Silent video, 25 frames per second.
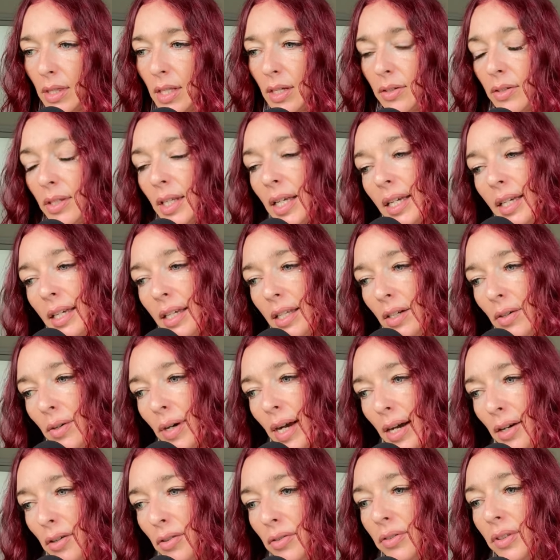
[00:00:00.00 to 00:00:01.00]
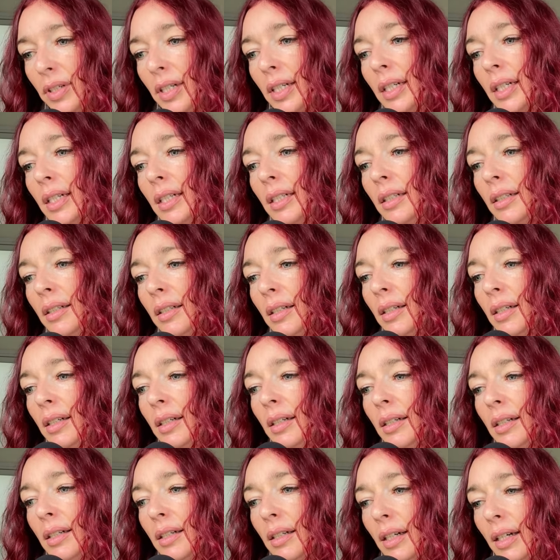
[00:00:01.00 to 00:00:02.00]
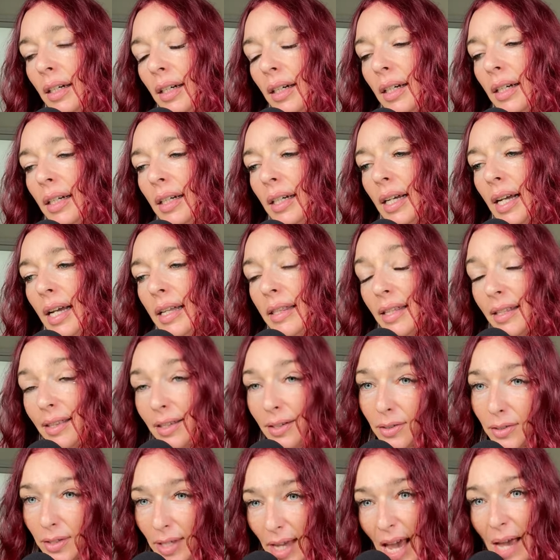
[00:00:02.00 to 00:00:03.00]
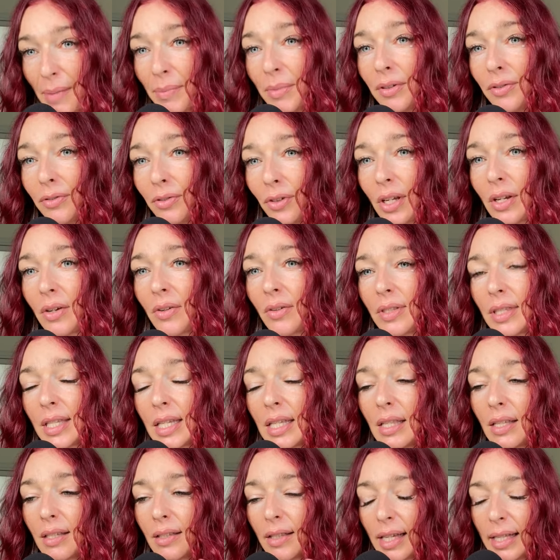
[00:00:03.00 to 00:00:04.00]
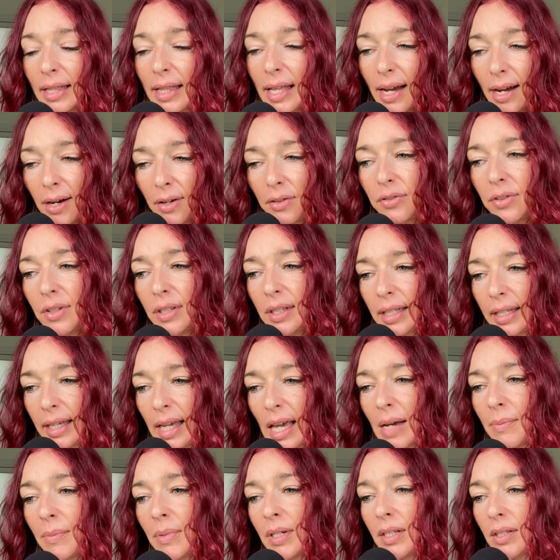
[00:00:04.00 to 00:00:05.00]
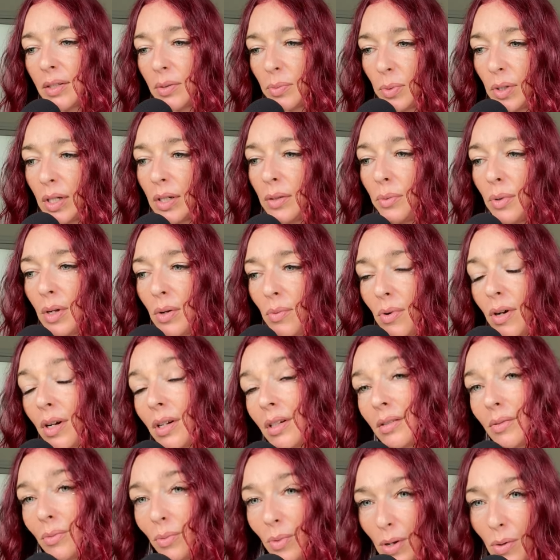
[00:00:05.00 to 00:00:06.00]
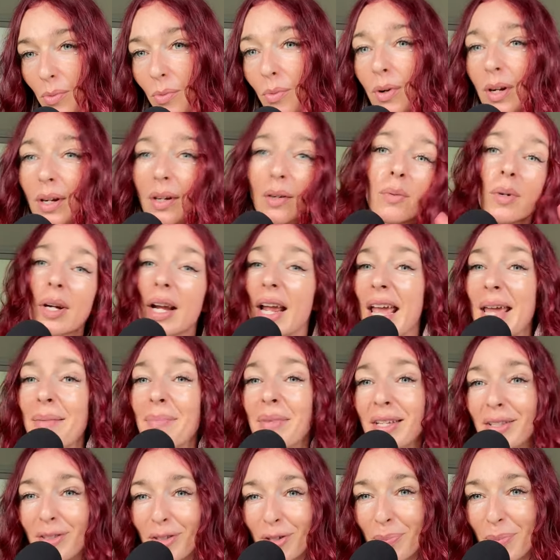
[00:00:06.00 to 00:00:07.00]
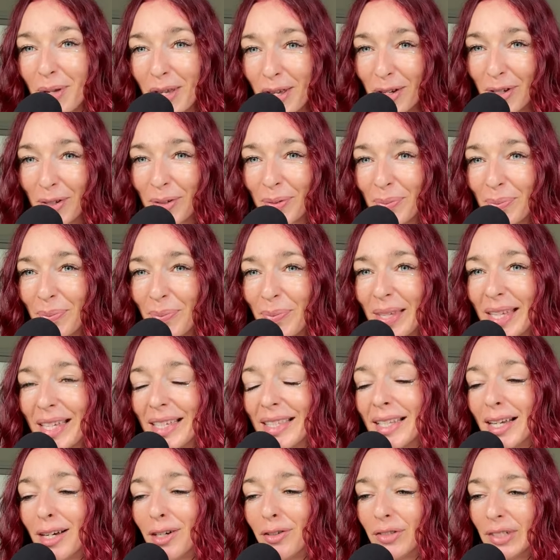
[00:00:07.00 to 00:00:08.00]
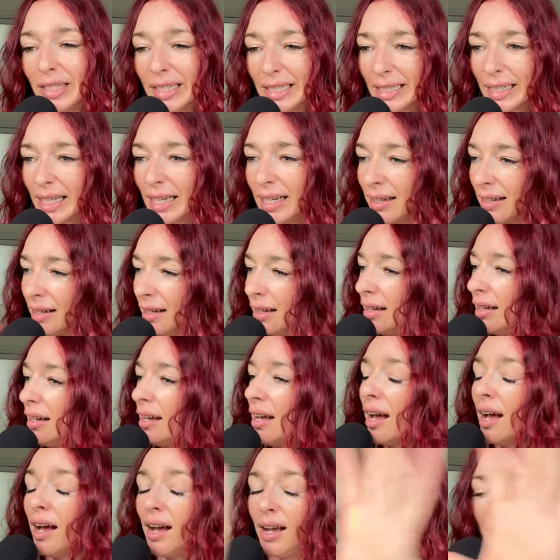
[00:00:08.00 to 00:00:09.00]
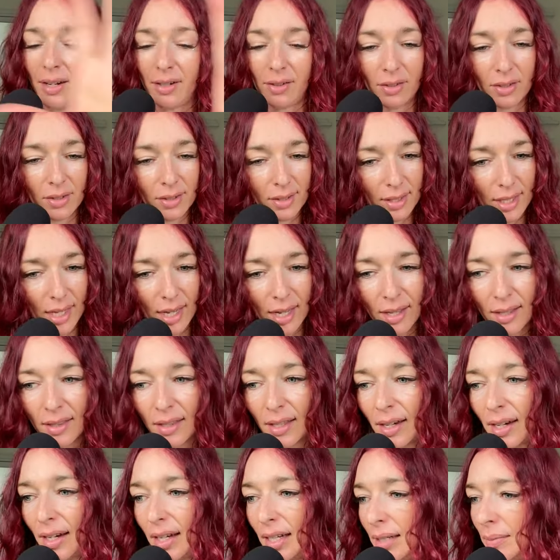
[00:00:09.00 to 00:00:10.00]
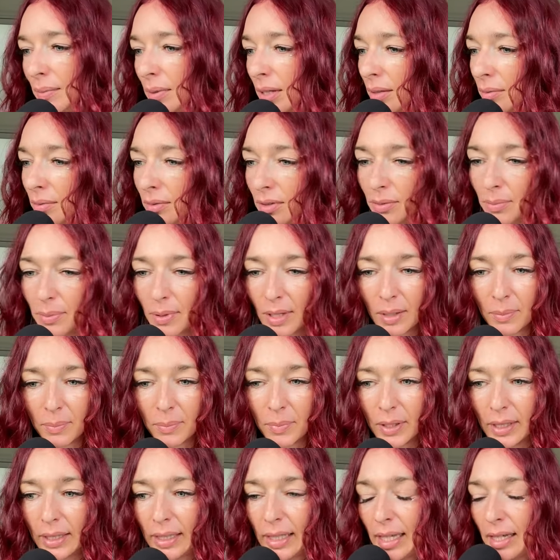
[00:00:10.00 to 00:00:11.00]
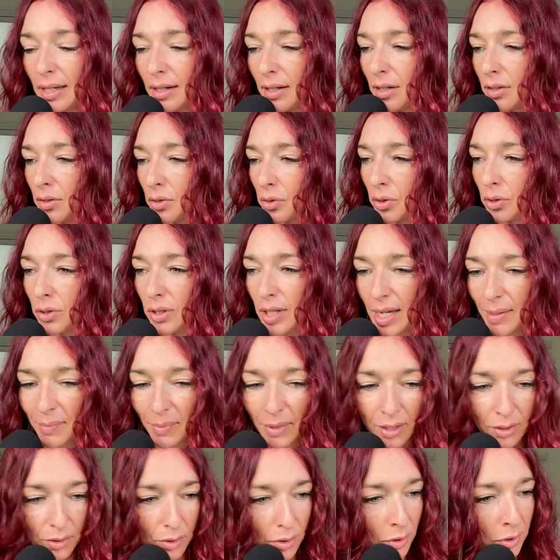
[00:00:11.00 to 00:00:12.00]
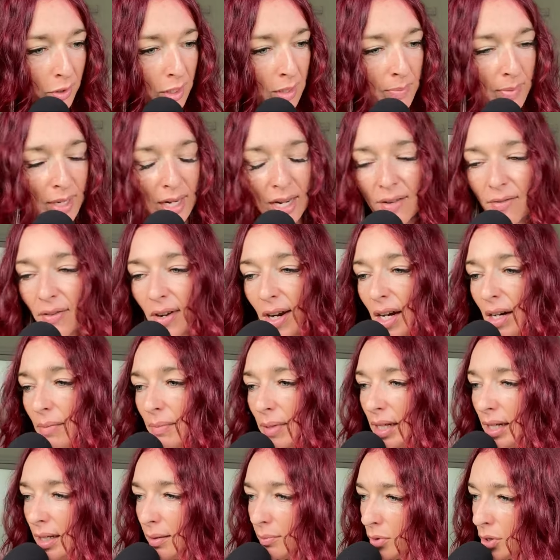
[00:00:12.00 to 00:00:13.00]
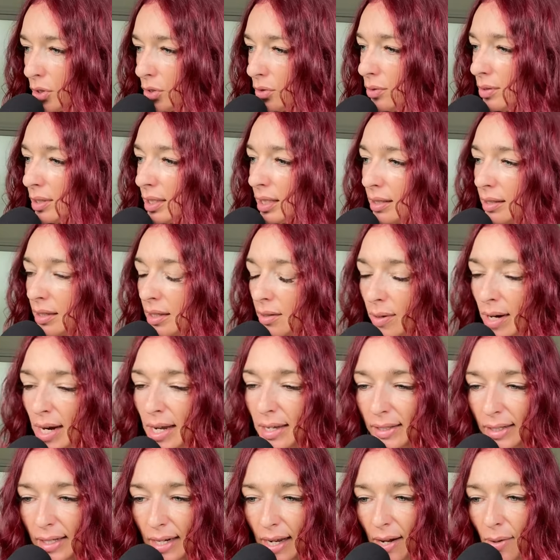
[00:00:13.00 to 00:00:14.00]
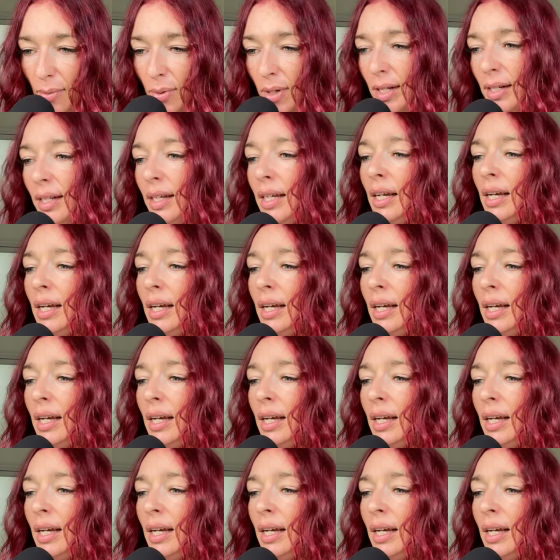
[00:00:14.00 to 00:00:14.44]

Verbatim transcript: There's like you know alpha uh, and then there's gamma frequency. Like the alpha and the gamma is what we want. We we're, we're aiming to be on because alpha is like, I understand that I am com- completely in control. I'm controlling my environment. I'm choosing the reality I want.